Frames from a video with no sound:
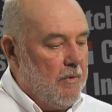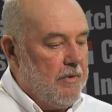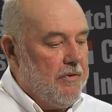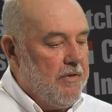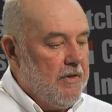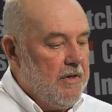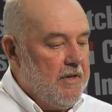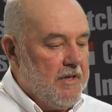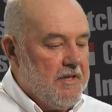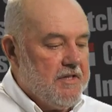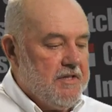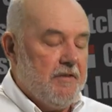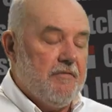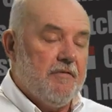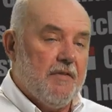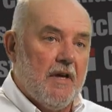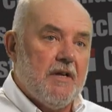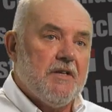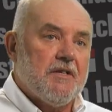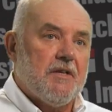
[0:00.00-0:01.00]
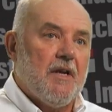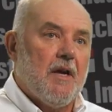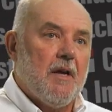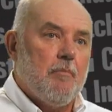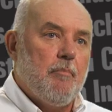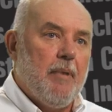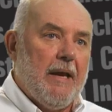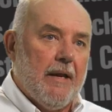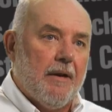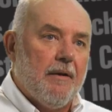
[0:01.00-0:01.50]
with these, if they stay
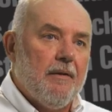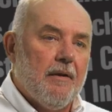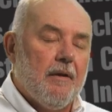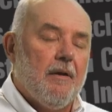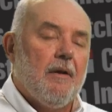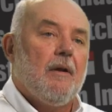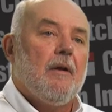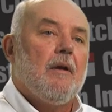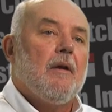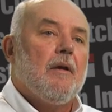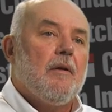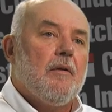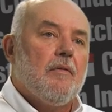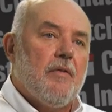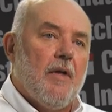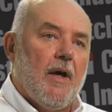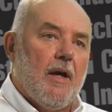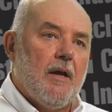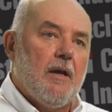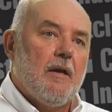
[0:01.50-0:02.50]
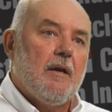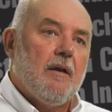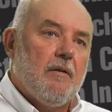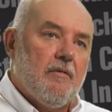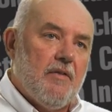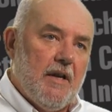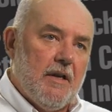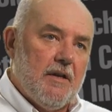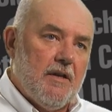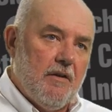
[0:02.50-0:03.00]
bent, they
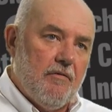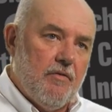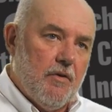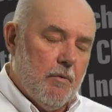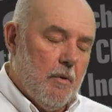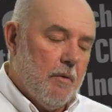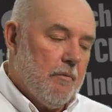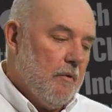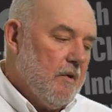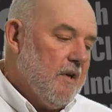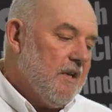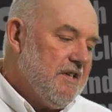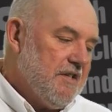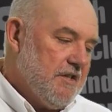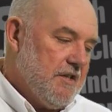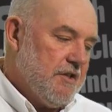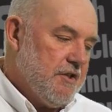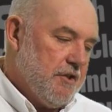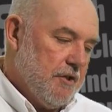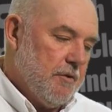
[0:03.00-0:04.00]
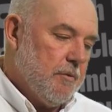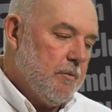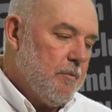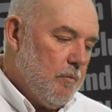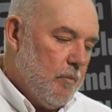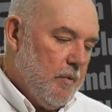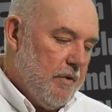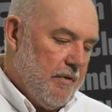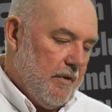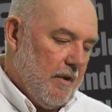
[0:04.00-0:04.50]
then give you a release issue
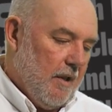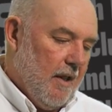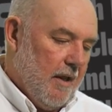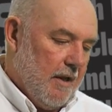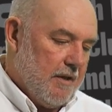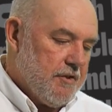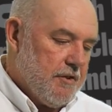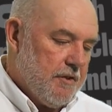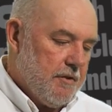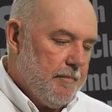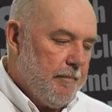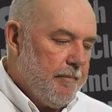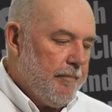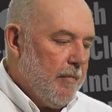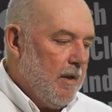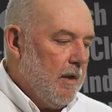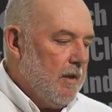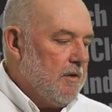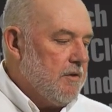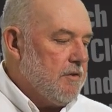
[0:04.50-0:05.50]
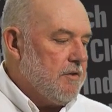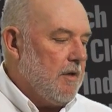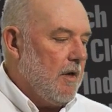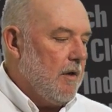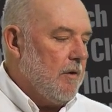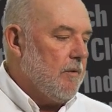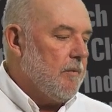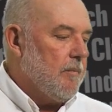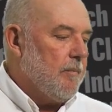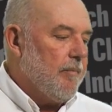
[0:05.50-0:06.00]
with the clutch.
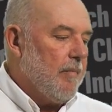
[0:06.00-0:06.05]
So